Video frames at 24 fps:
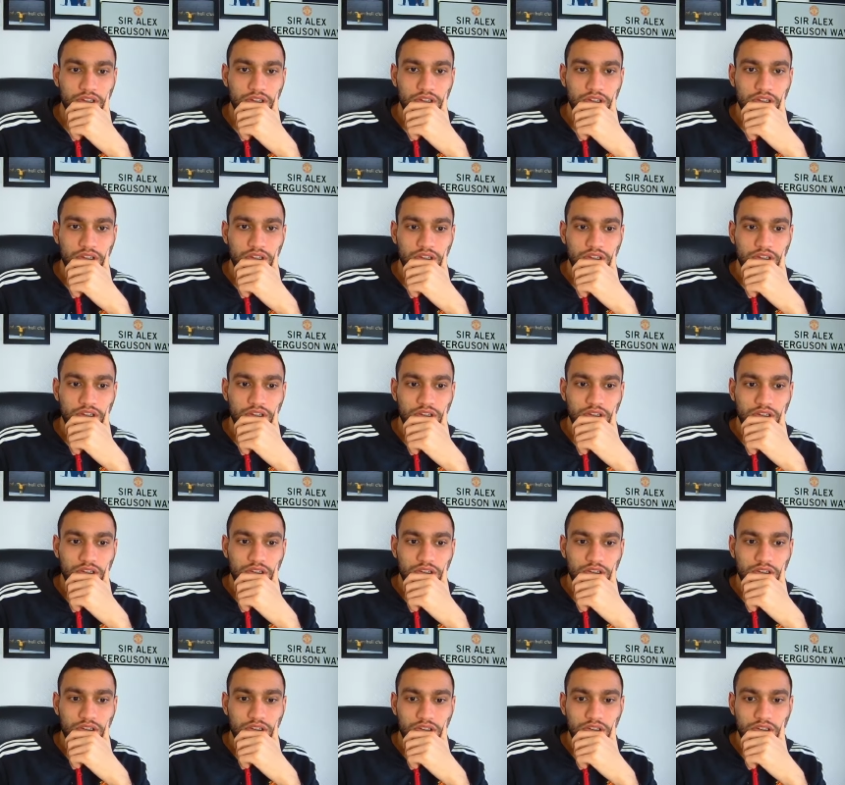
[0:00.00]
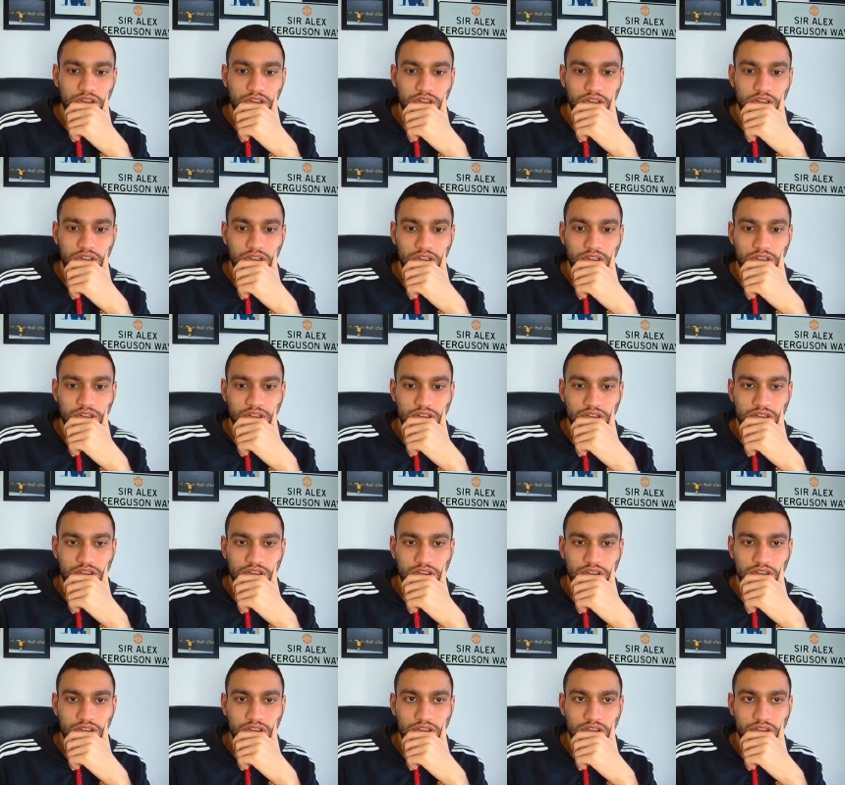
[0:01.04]

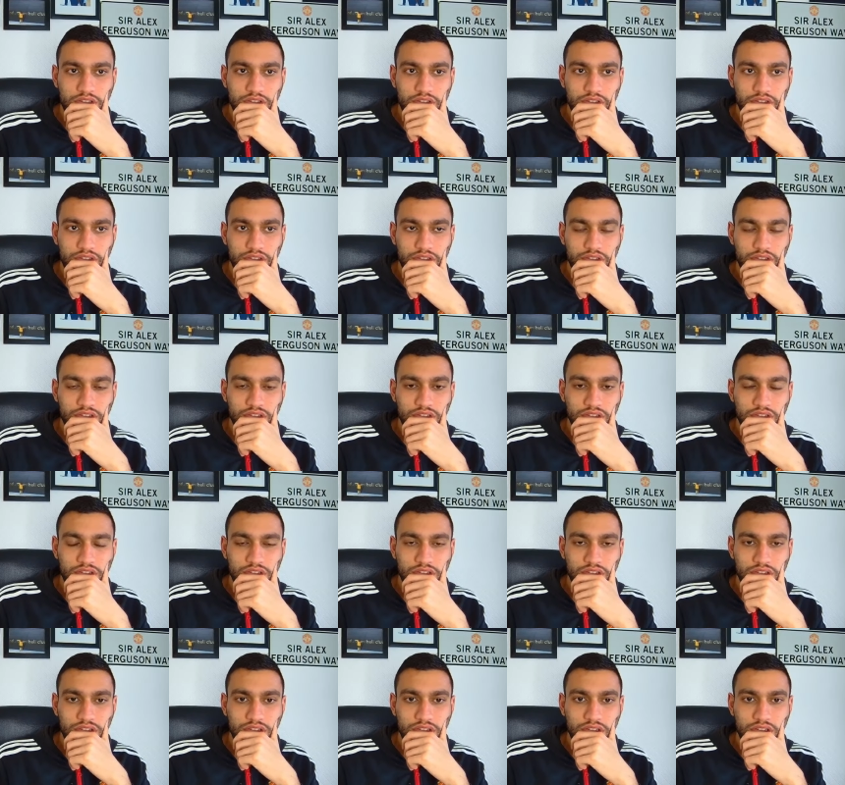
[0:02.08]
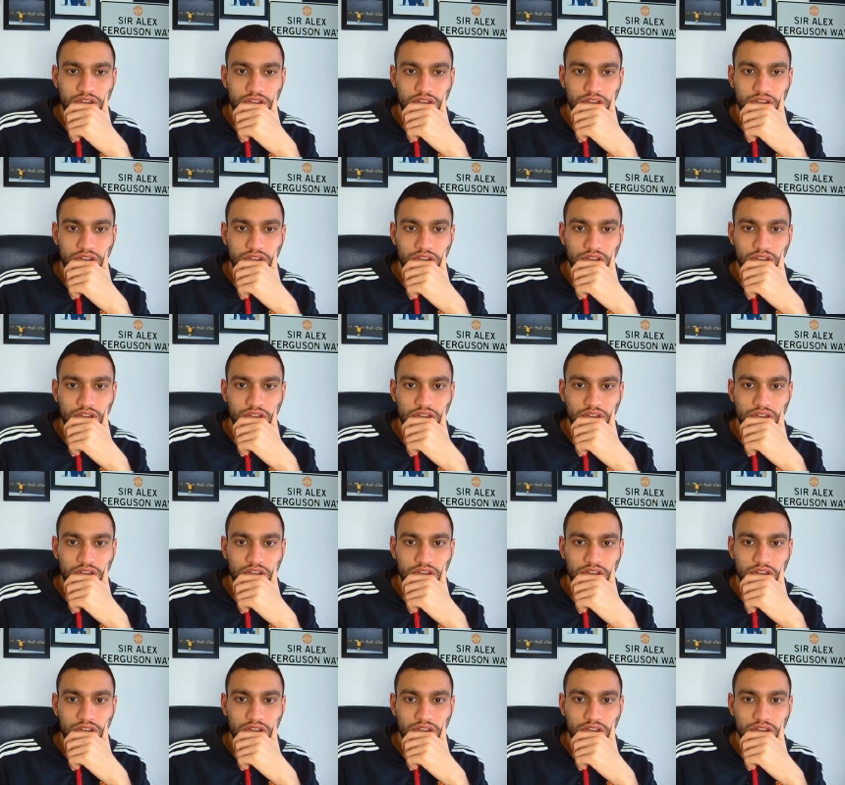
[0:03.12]

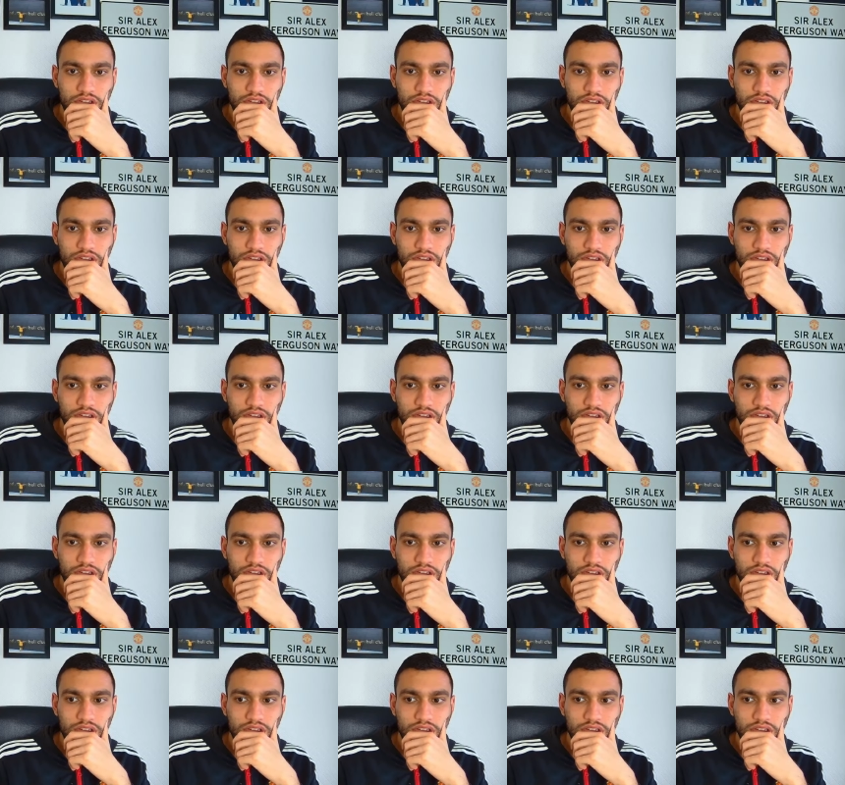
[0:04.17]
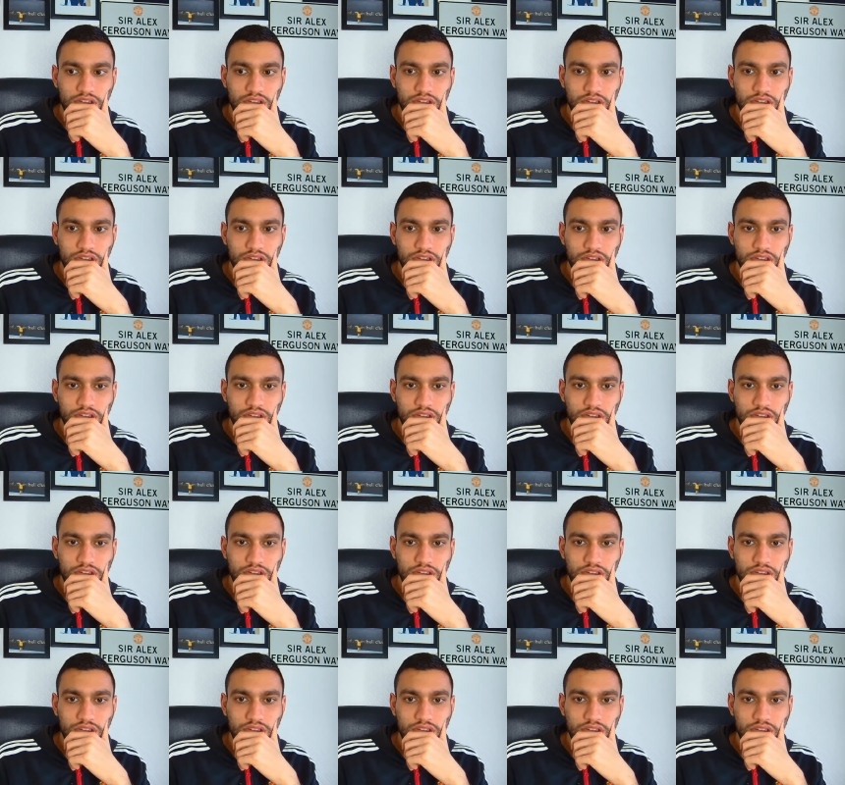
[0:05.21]
(no one is talking)